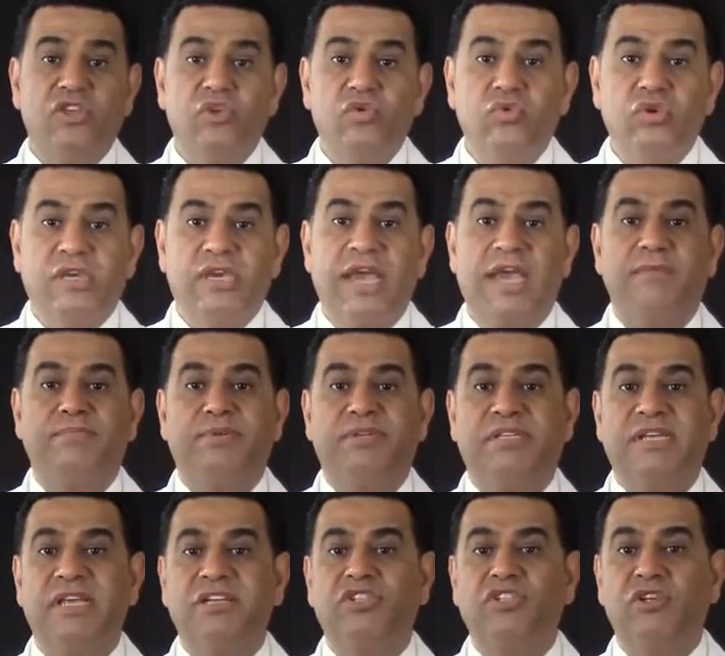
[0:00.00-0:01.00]
you can
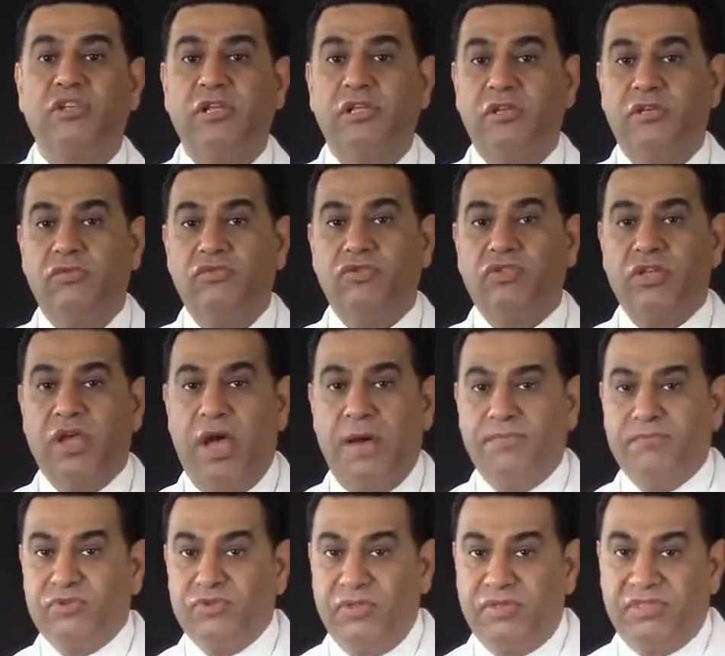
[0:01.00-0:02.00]
potentially lose
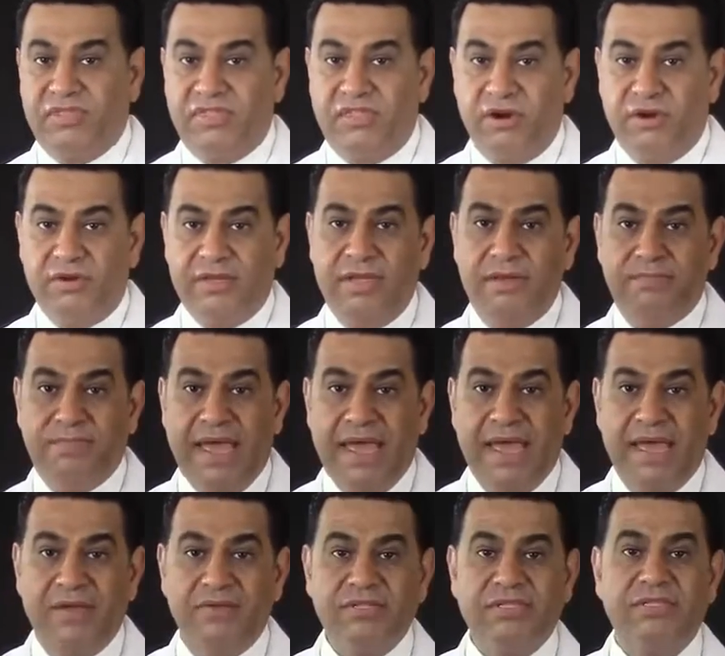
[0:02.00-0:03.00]
up to 30
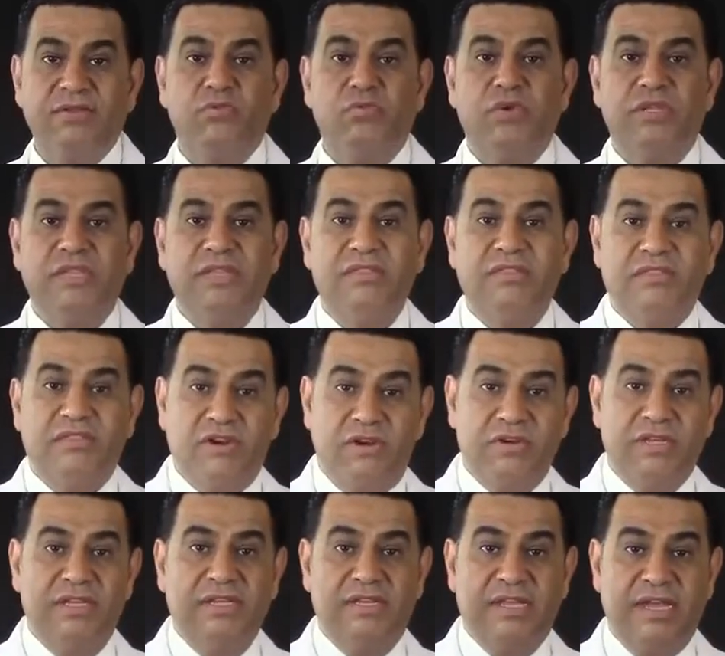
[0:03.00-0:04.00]
pounds within
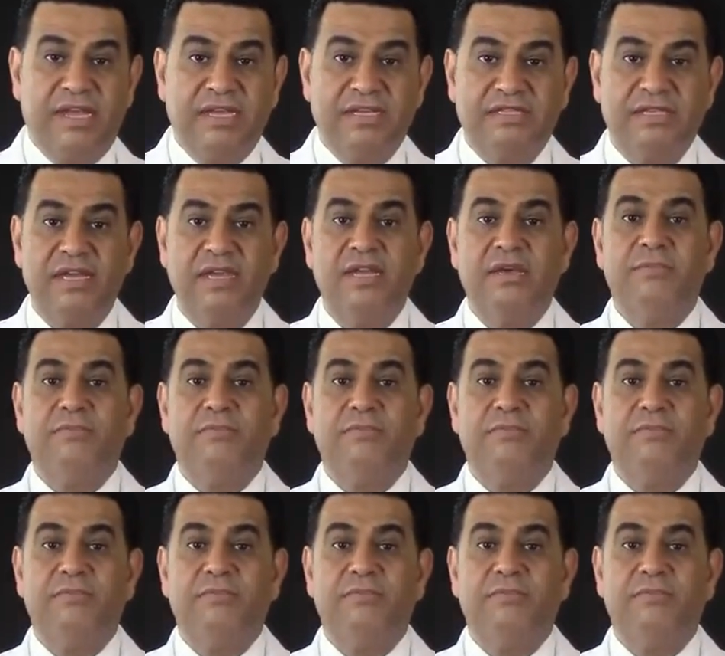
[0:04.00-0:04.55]
30 days